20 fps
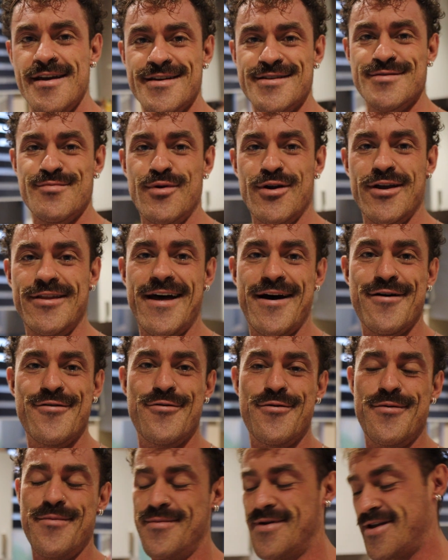I'm bringing that
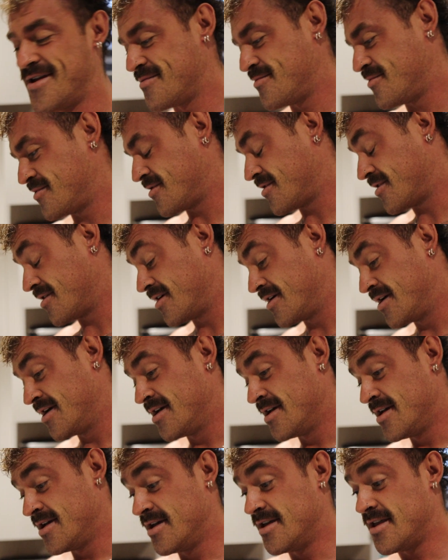home with me. But
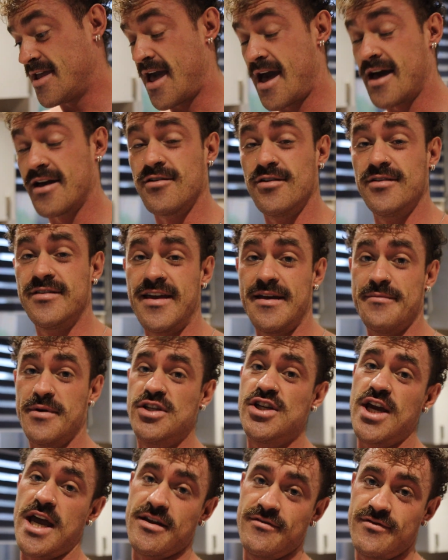yeah, going to take my
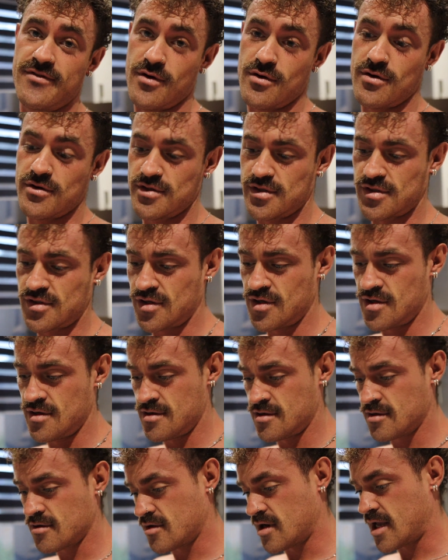checking photos,
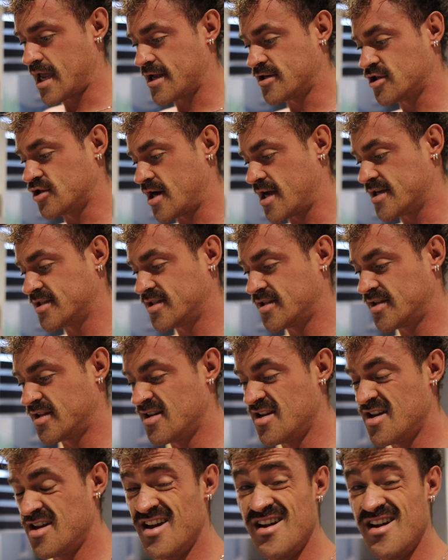going to get dressed,